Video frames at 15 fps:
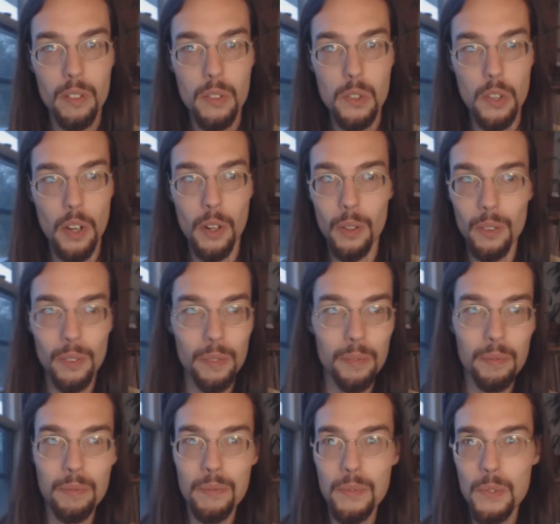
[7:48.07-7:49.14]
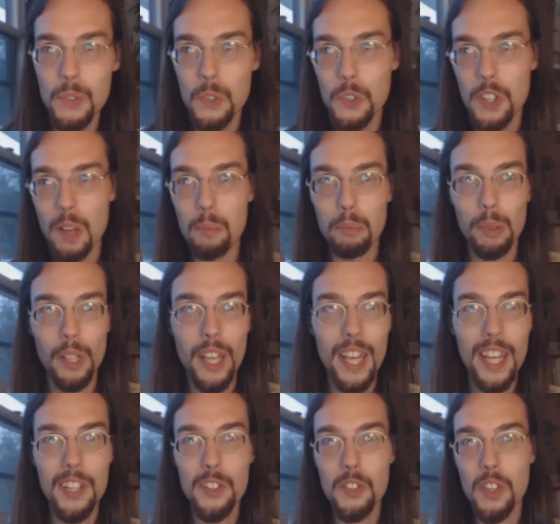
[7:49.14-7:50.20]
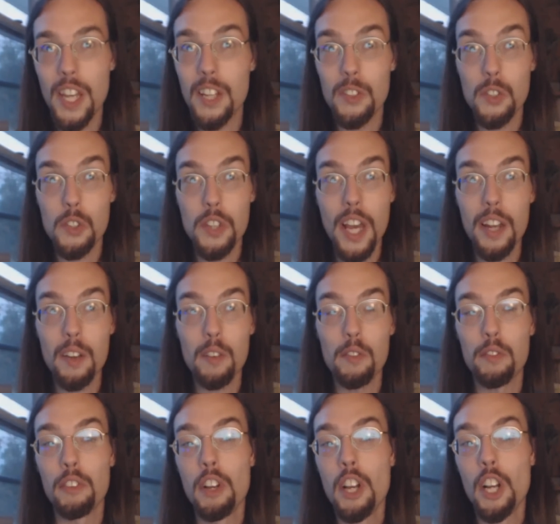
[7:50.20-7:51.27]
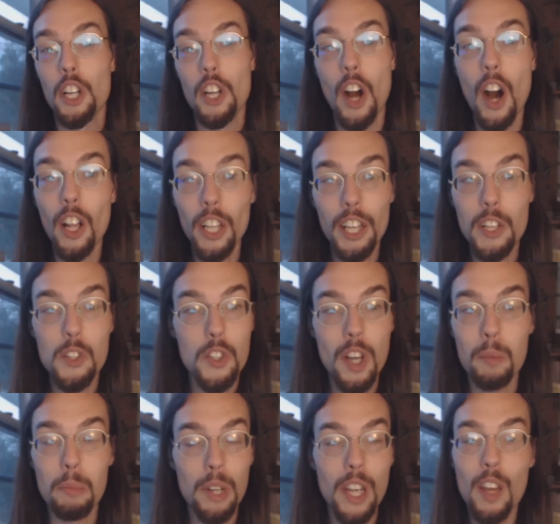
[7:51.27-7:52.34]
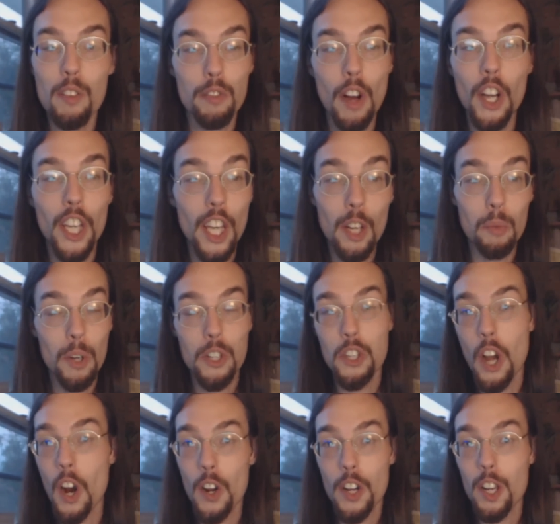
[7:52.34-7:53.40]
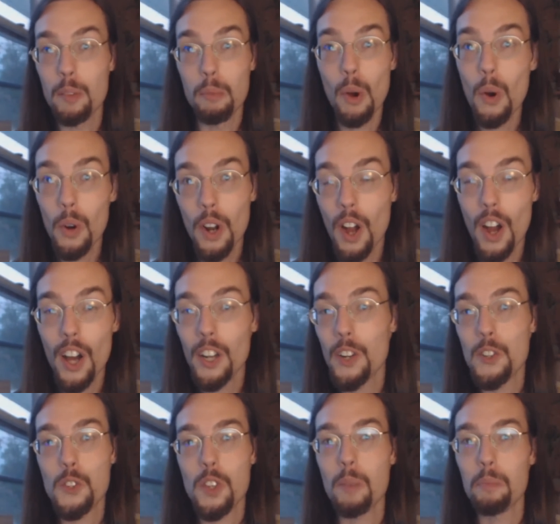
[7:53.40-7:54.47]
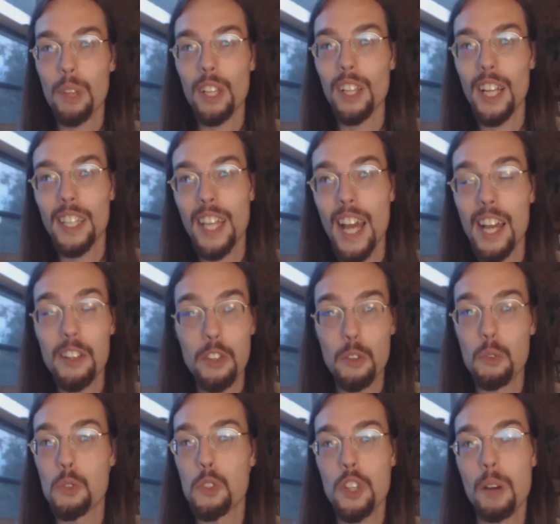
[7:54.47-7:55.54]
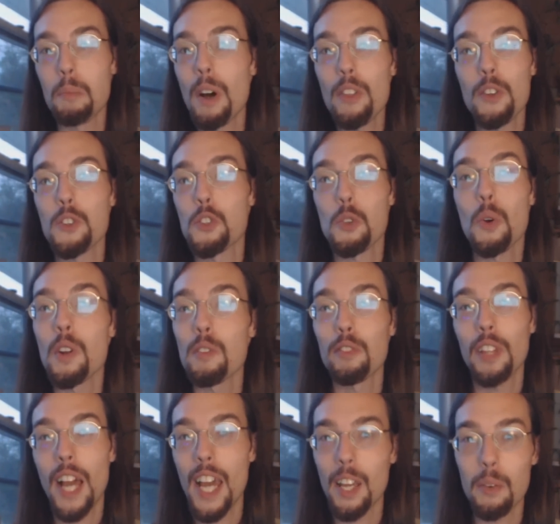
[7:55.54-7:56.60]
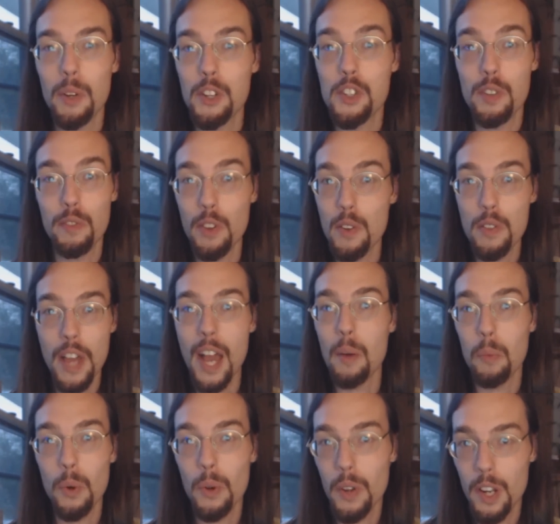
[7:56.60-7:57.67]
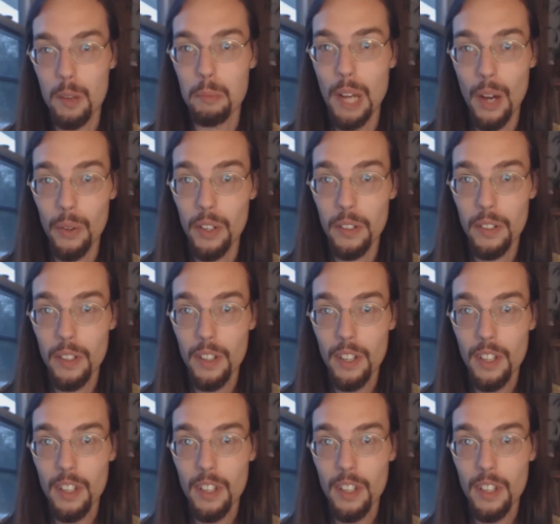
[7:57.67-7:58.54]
So simply in, instead of calling somebody a fucking retarded moron or something like that, use some other sort of language if you're that worried about it.